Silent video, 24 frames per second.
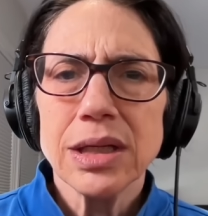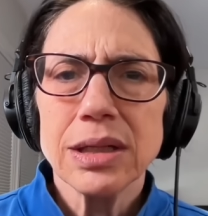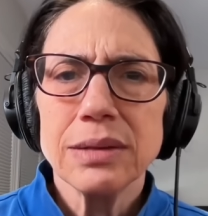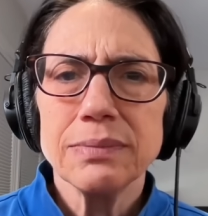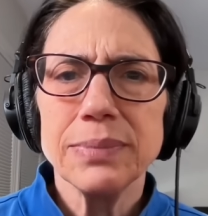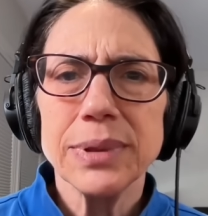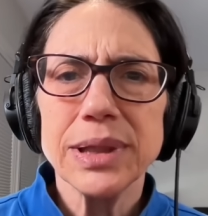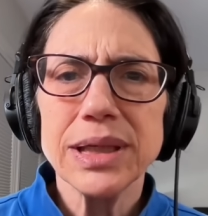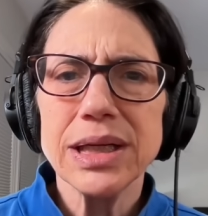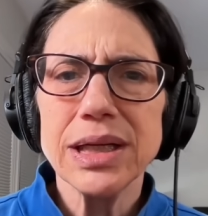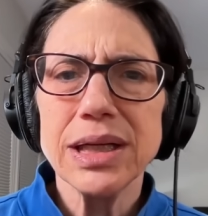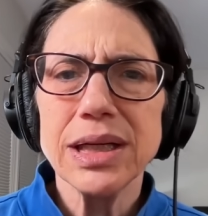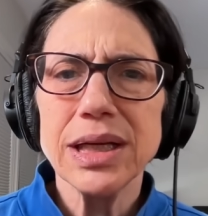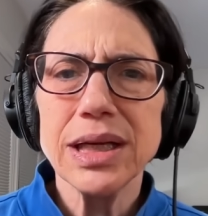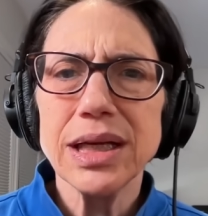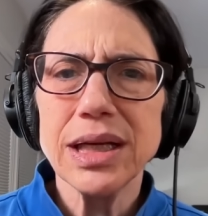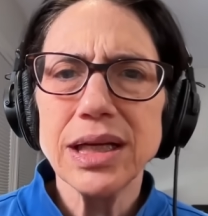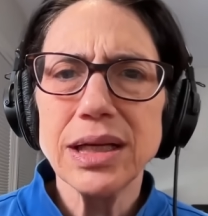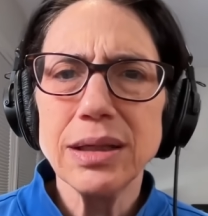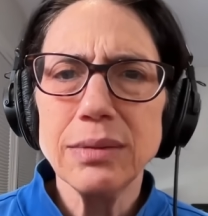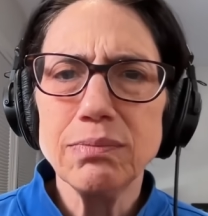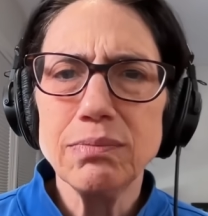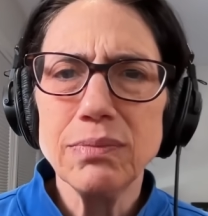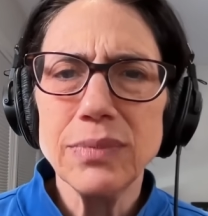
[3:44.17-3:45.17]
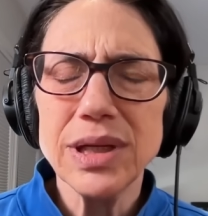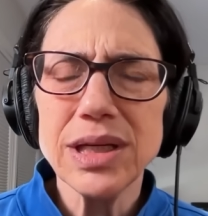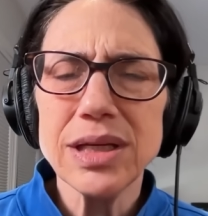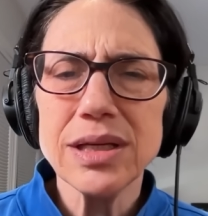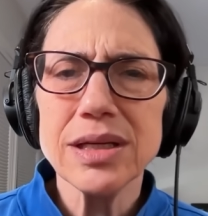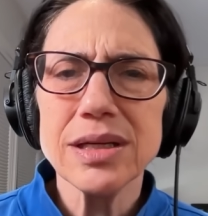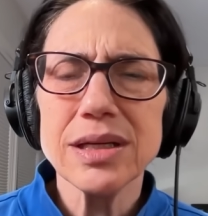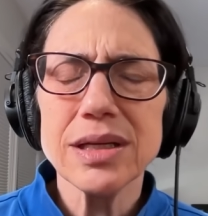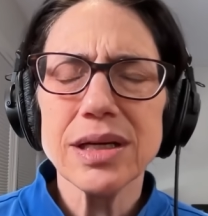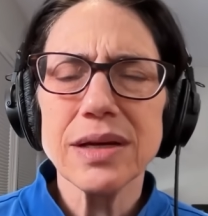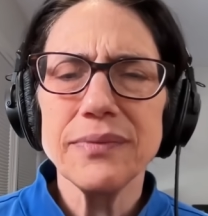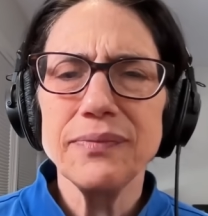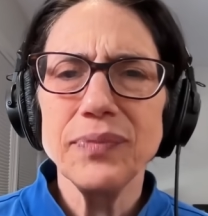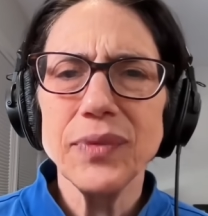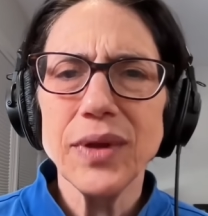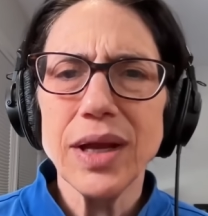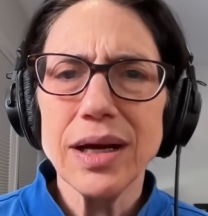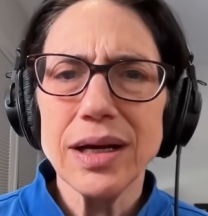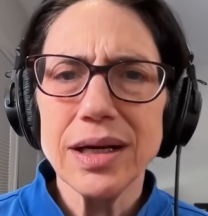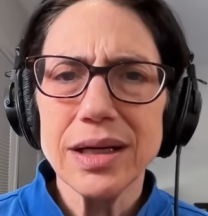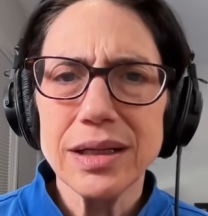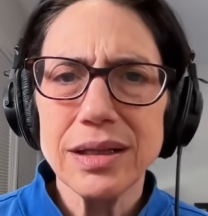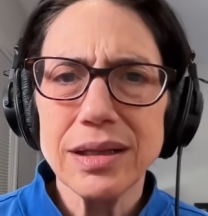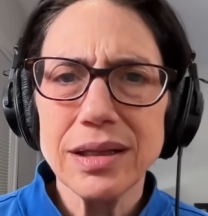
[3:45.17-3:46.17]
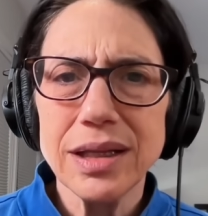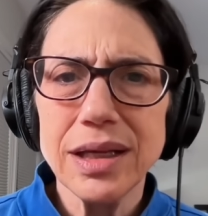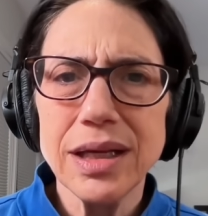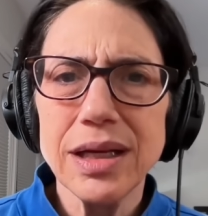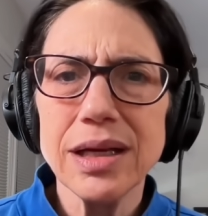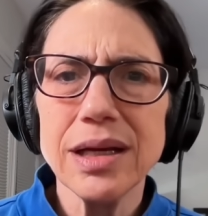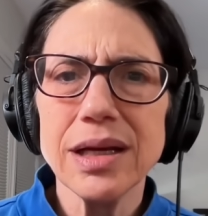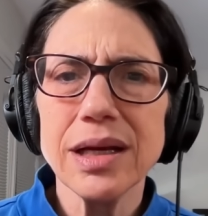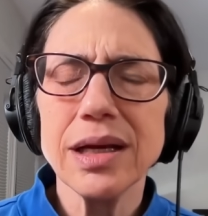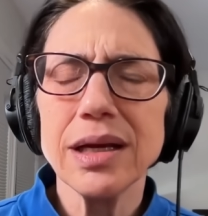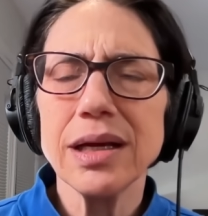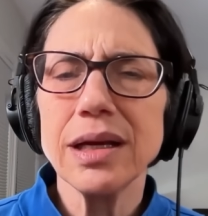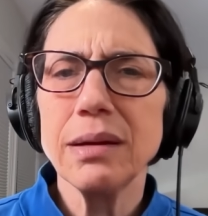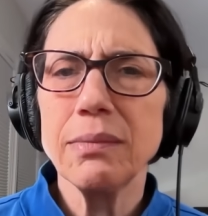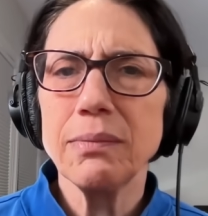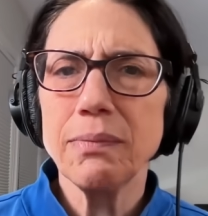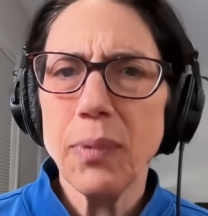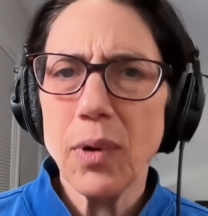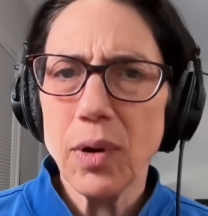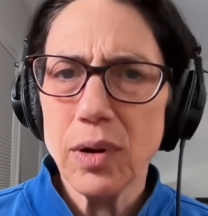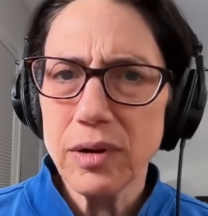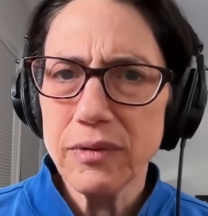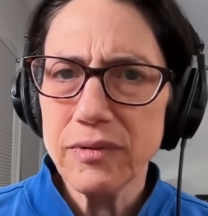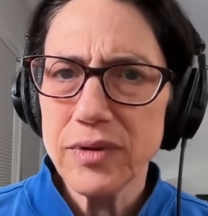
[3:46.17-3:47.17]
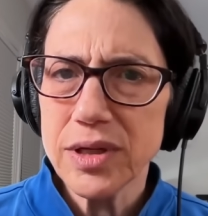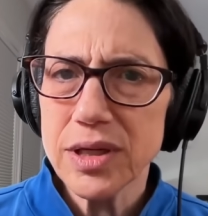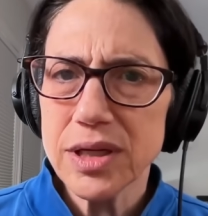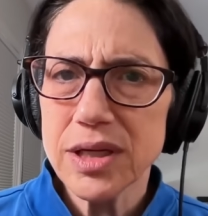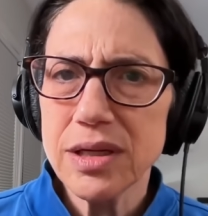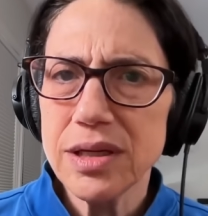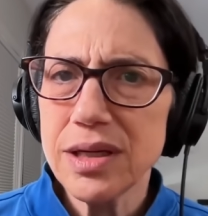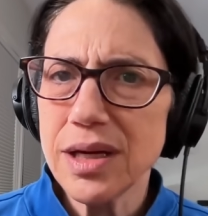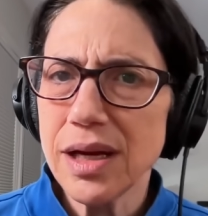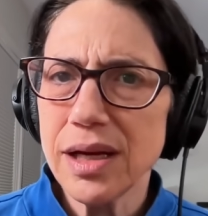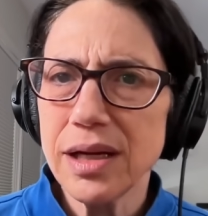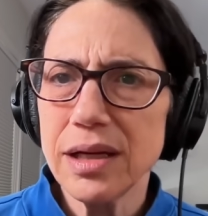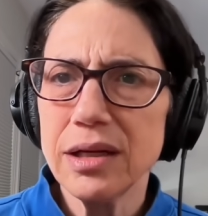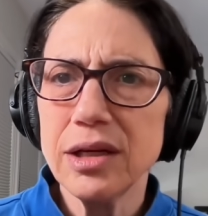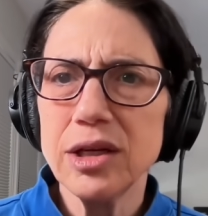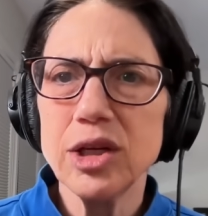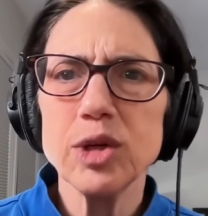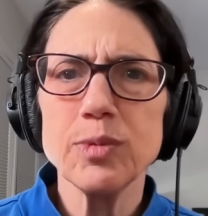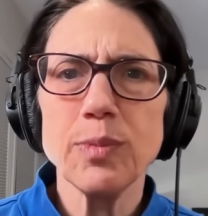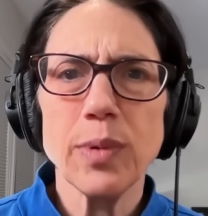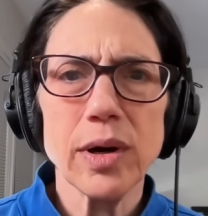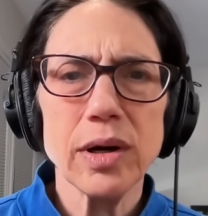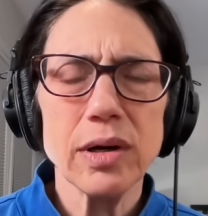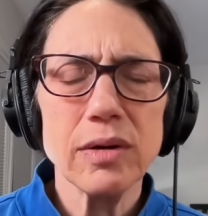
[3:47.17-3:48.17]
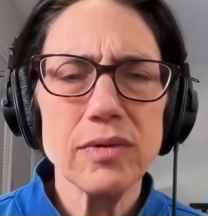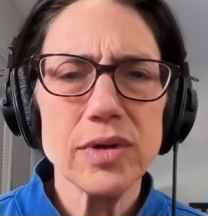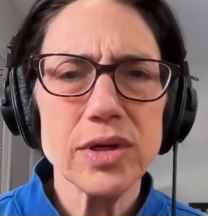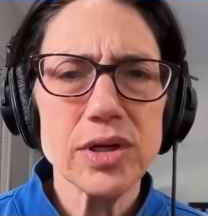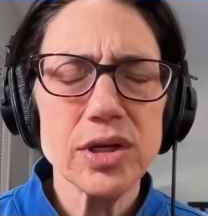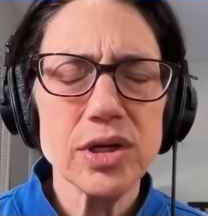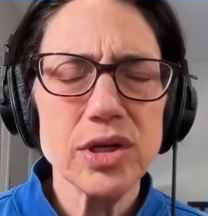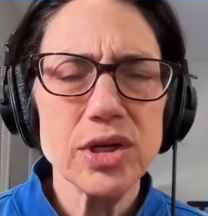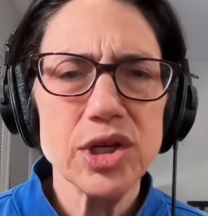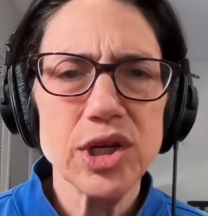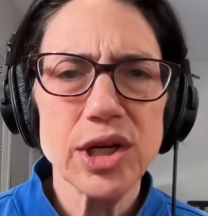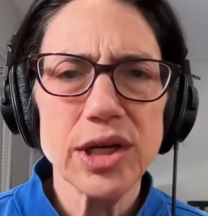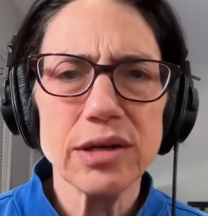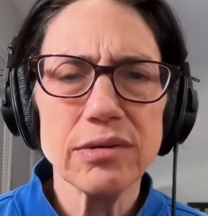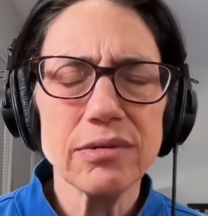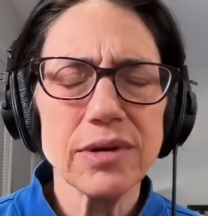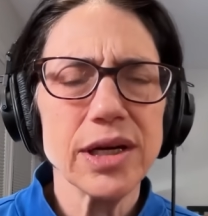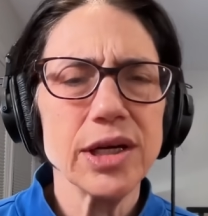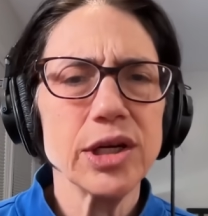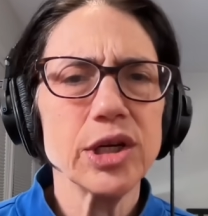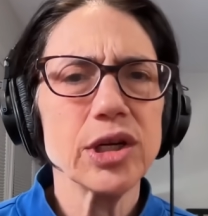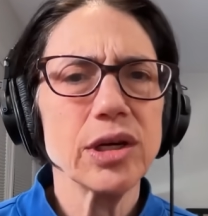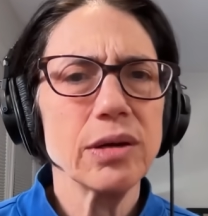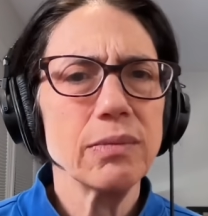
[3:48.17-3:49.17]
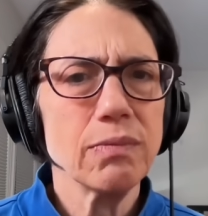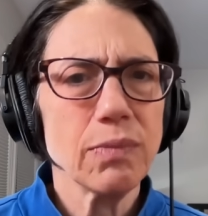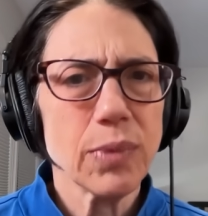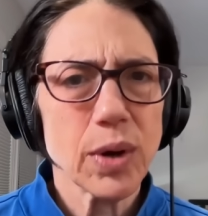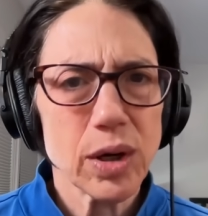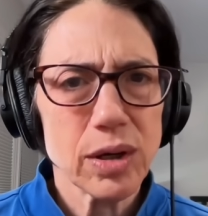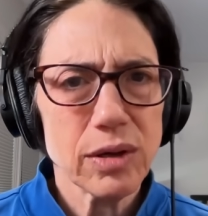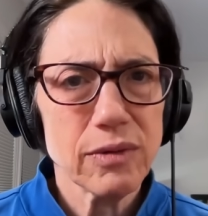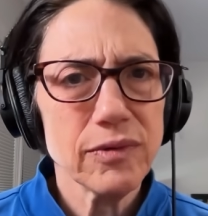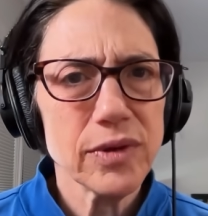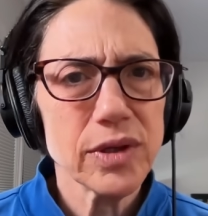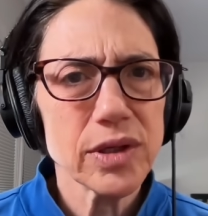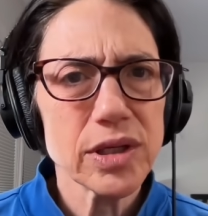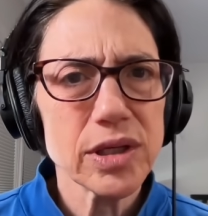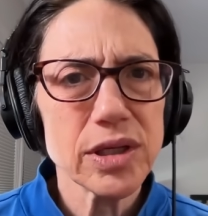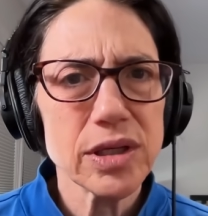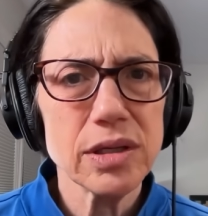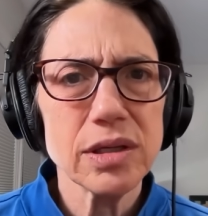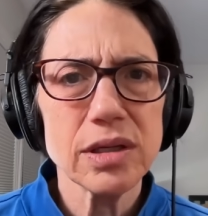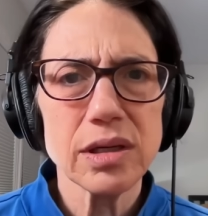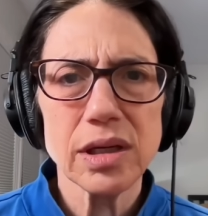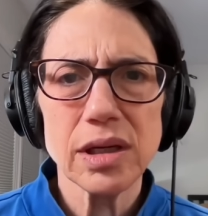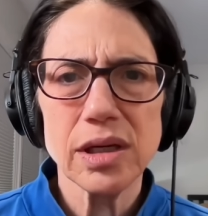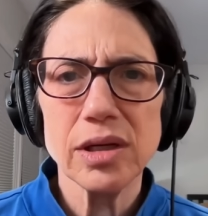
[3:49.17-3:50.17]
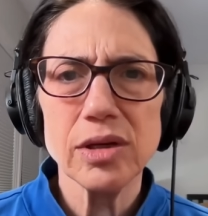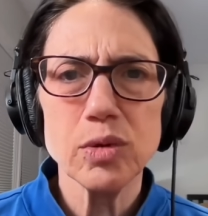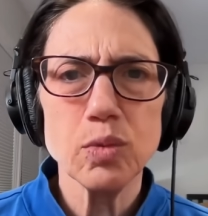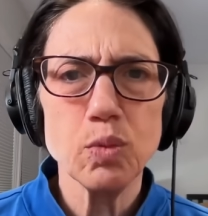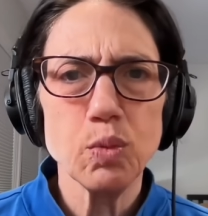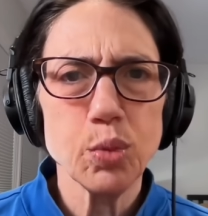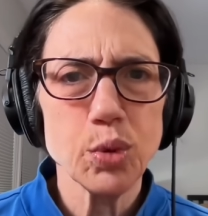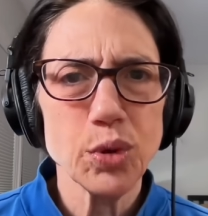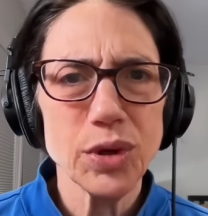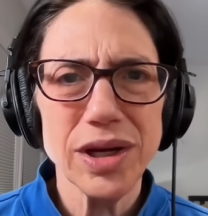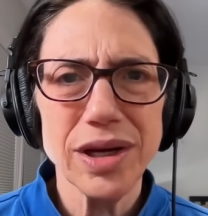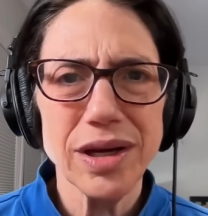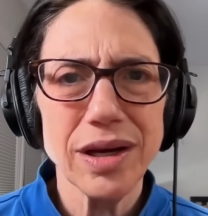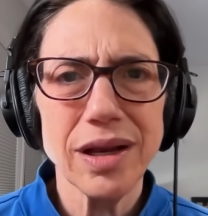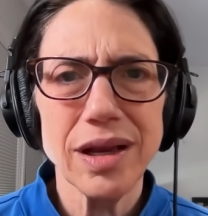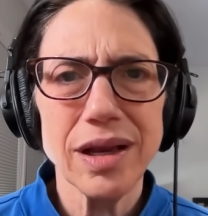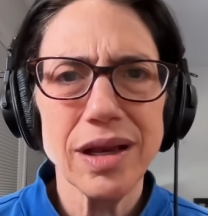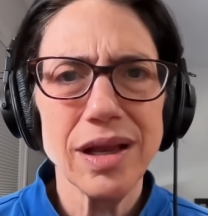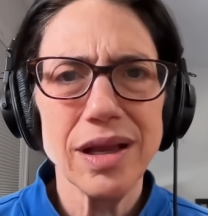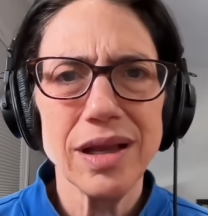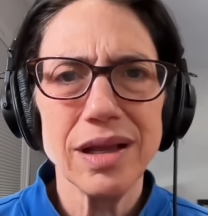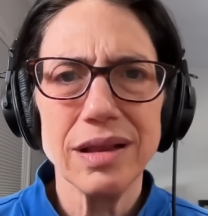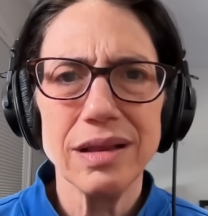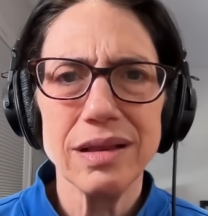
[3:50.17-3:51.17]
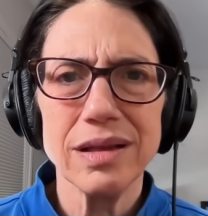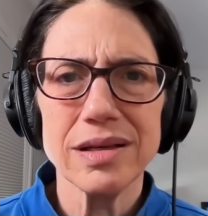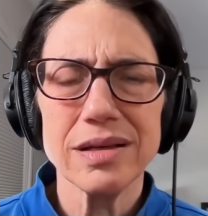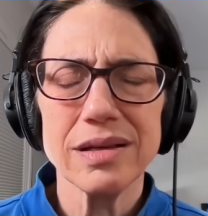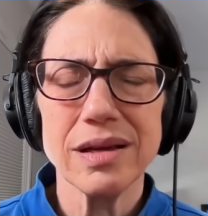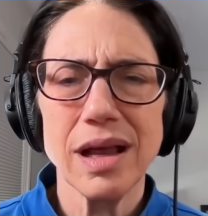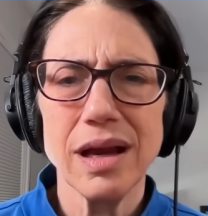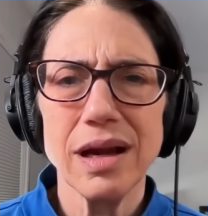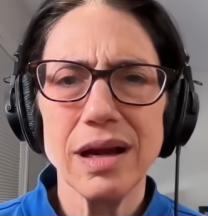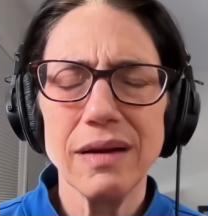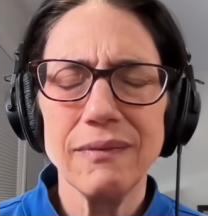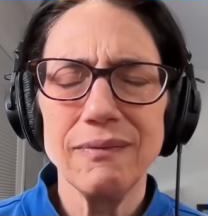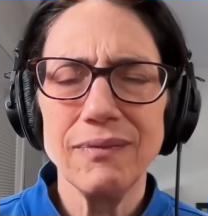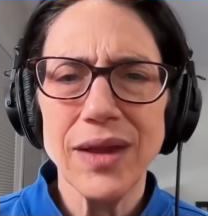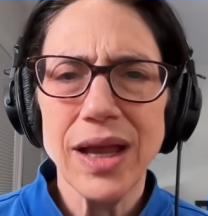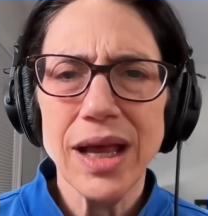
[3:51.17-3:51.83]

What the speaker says: But he missed, I think, and part of this is age, part of this is generation, part of this is his breeding in the Senate.